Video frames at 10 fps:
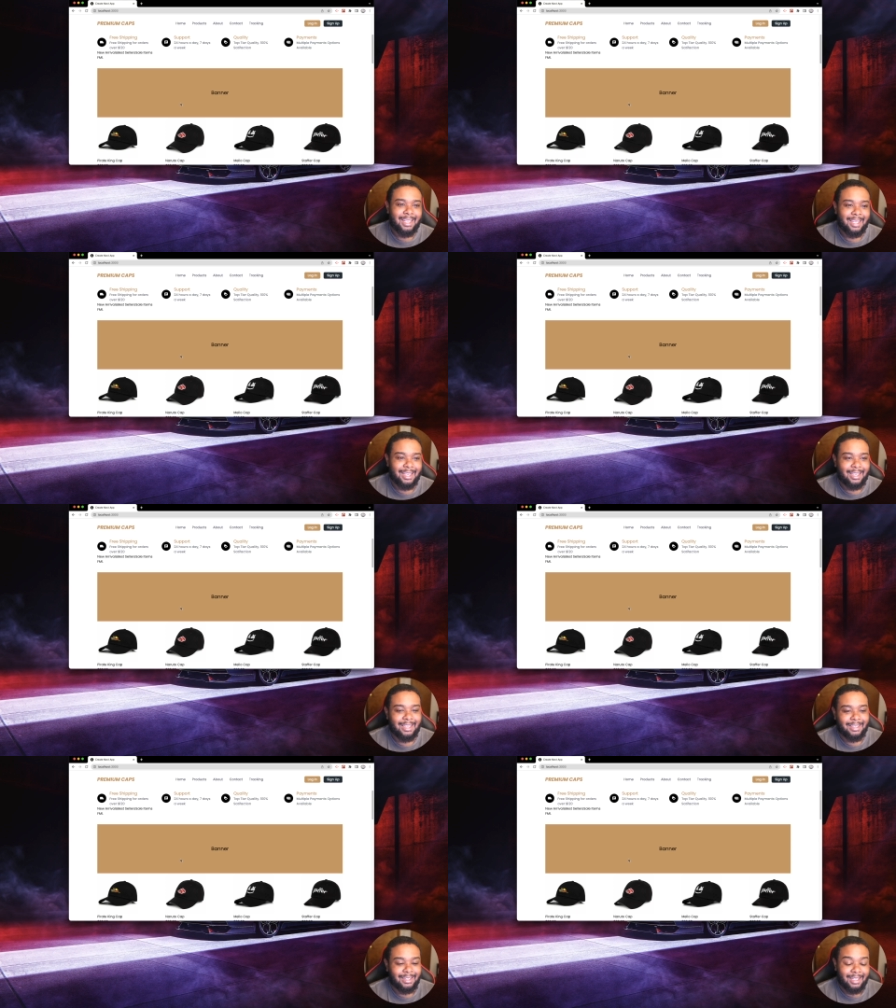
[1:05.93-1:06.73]

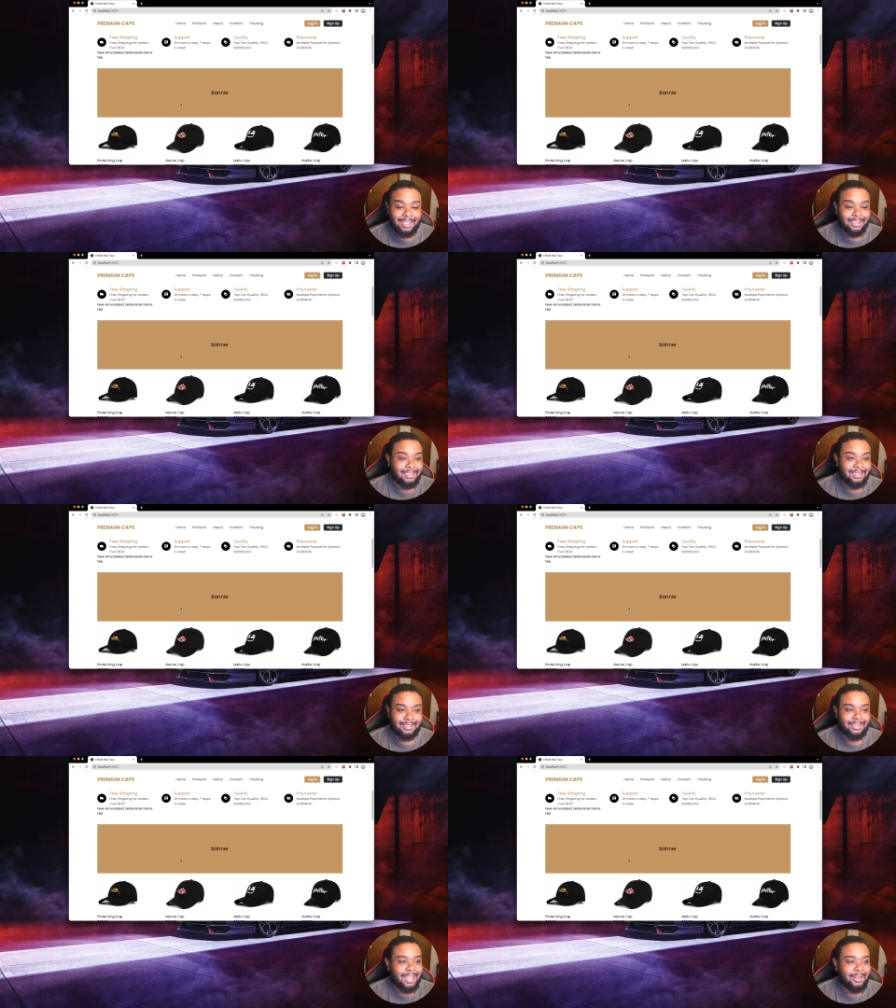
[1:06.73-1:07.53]
and yeah, I just
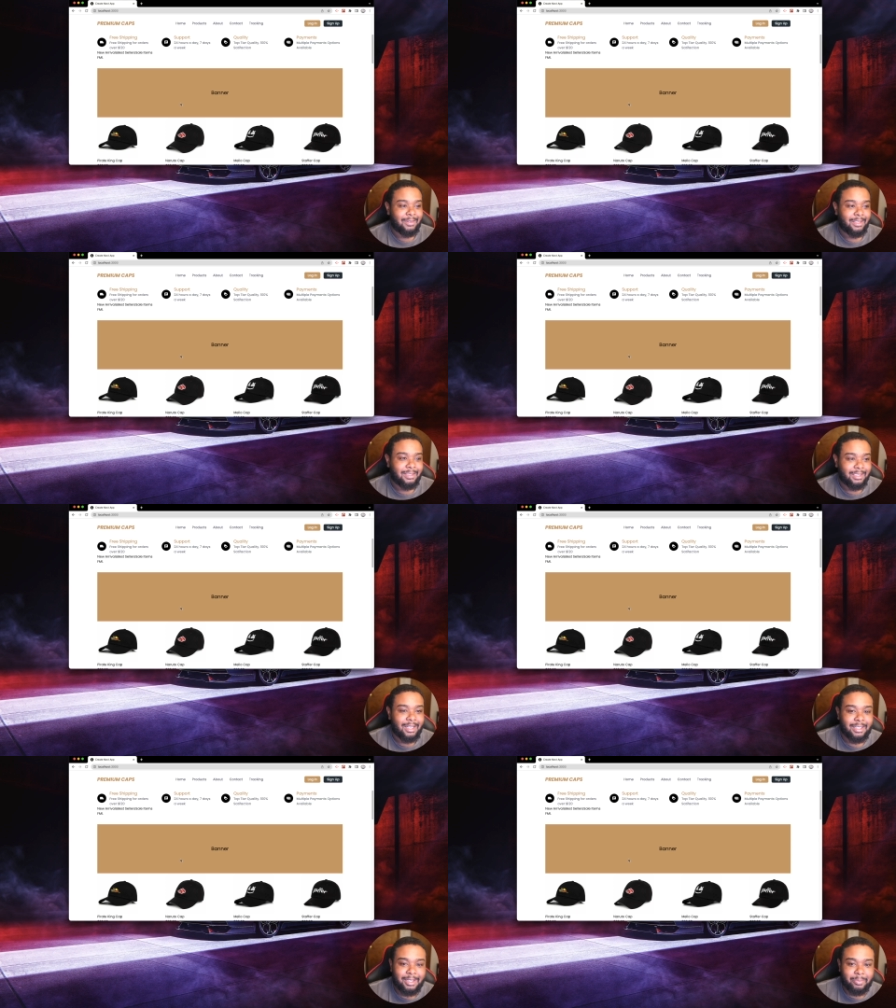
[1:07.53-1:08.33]
styled
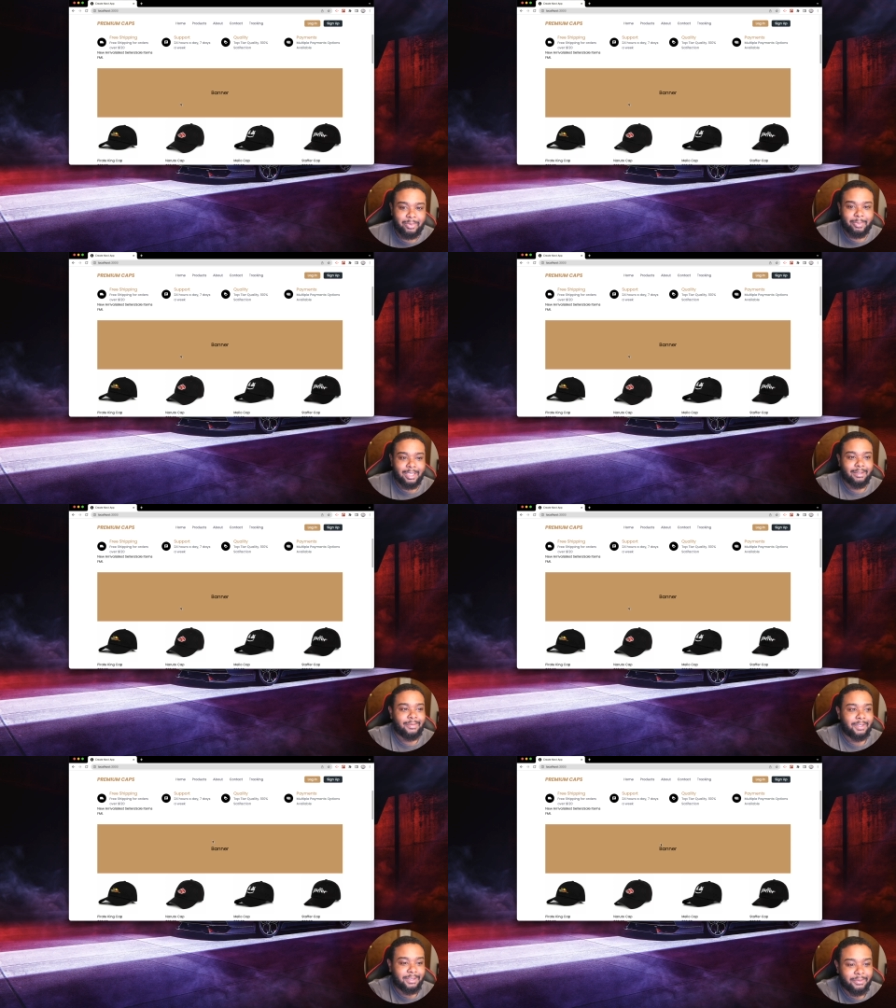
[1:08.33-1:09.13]
styled it up a bit,
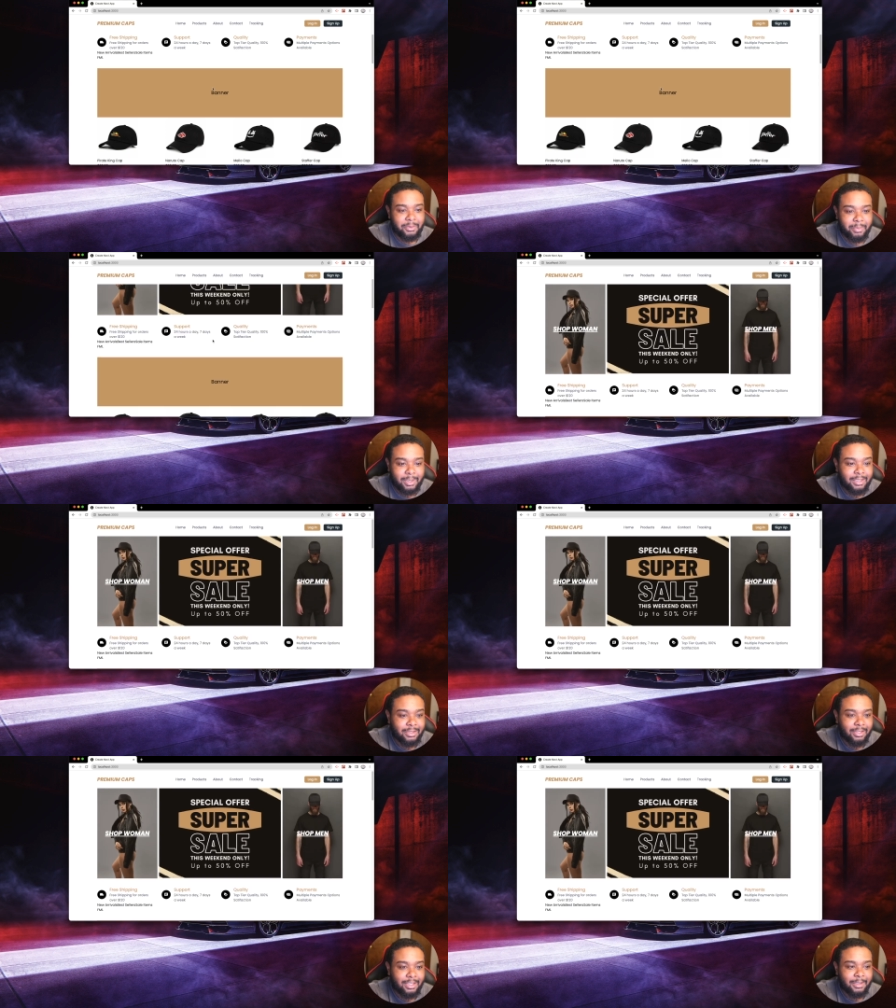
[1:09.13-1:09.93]
fixed a few bugs
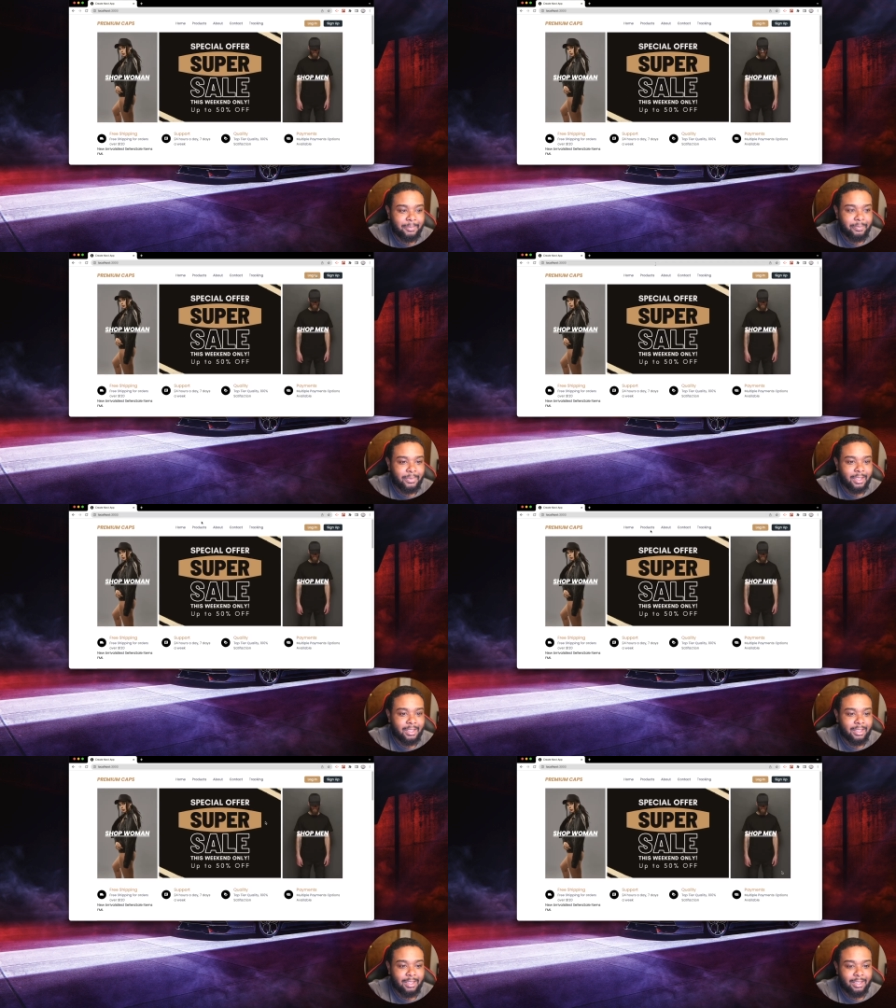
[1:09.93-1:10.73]
on it,
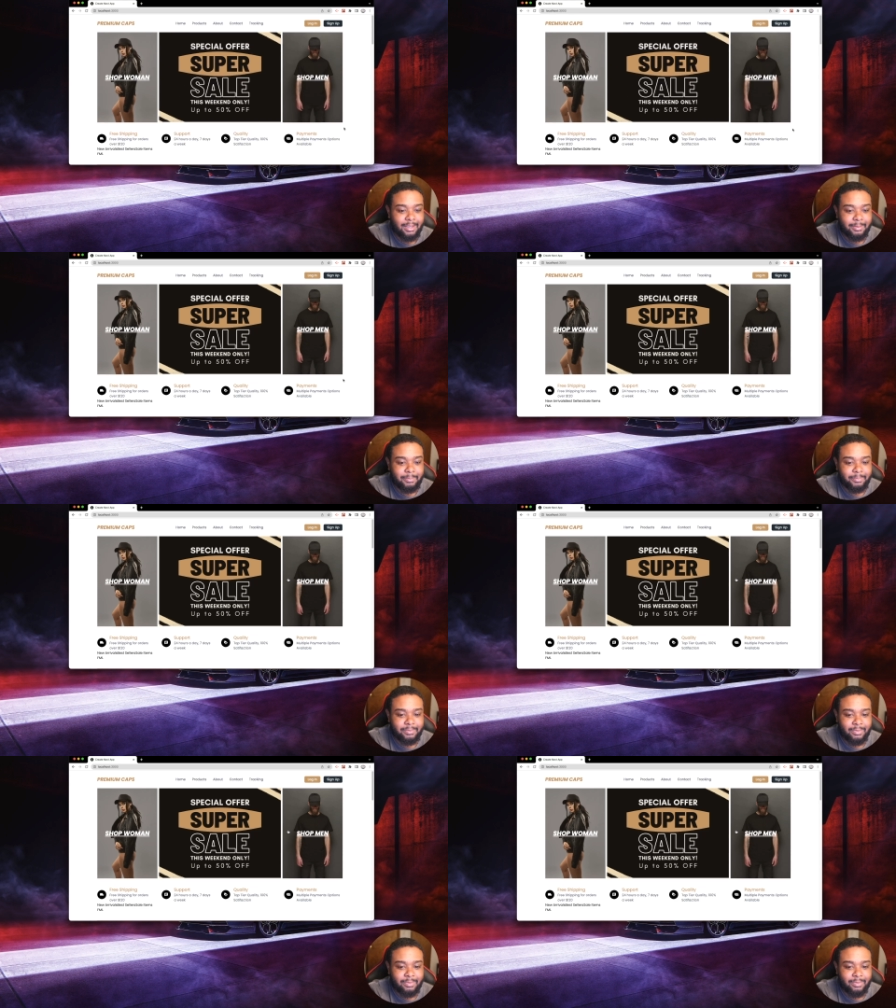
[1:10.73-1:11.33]
um